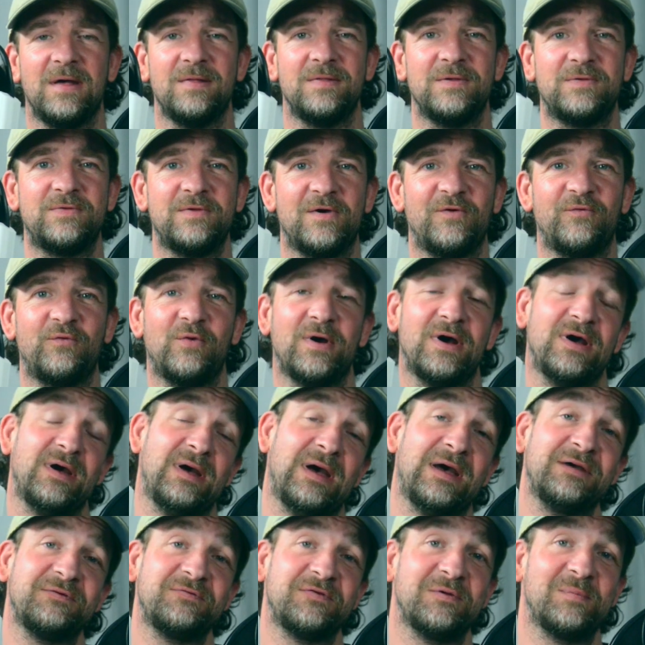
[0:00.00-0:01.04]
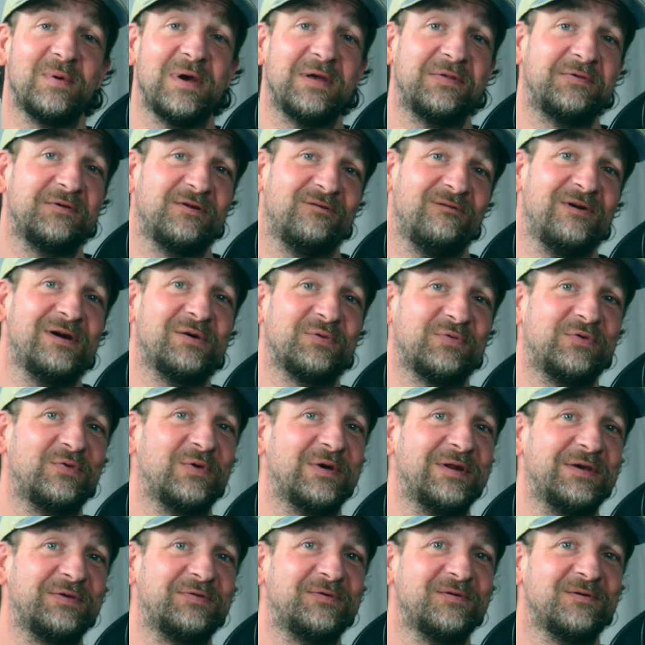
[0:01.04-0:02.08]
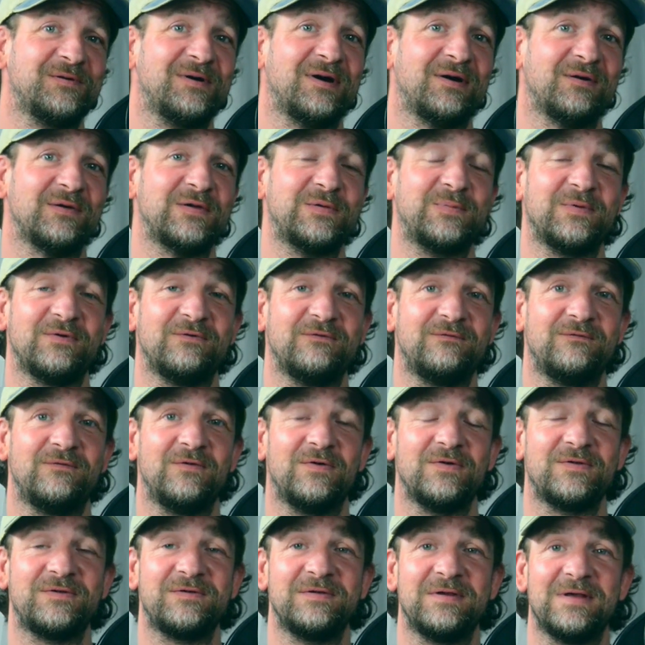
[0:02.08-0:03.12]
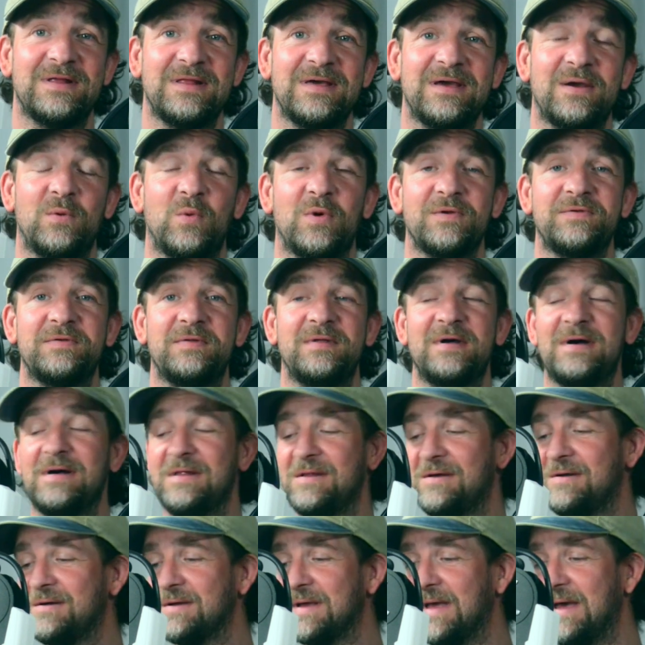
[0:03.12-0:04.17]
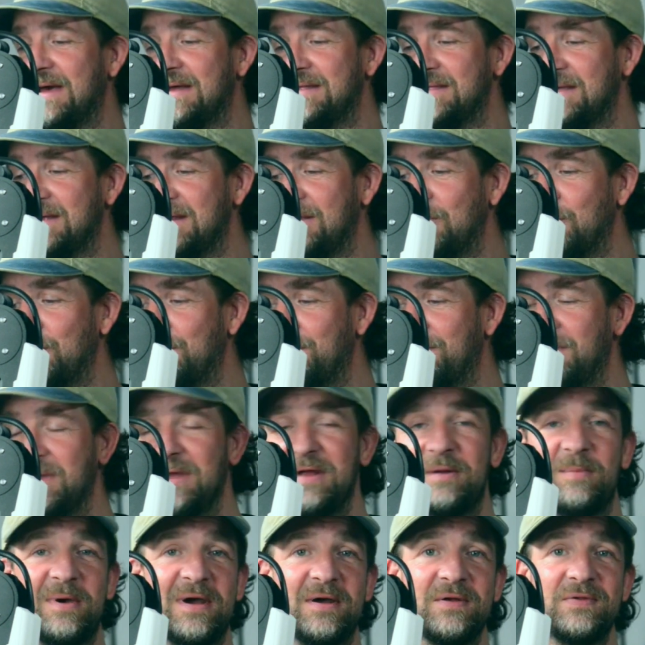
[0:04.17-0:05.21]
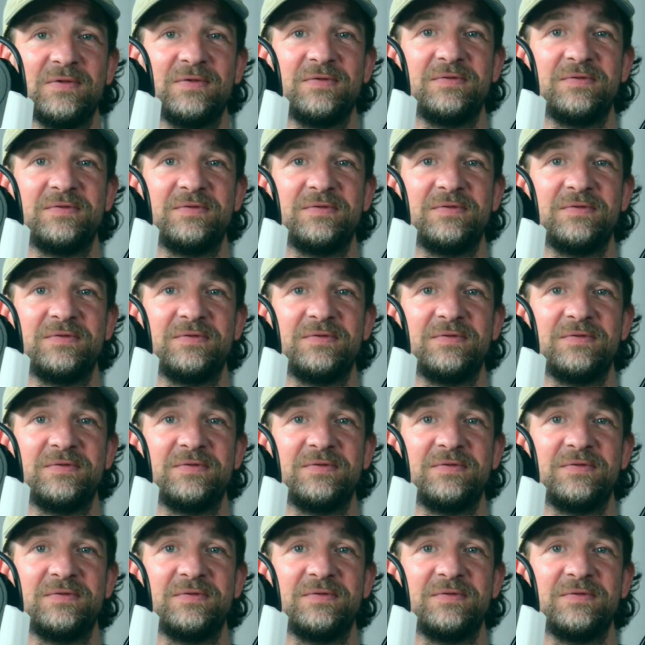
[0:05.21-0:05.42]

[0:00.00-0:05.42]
The software estimated around 22 hours, but fortunately it wasn't that long. It ended up being about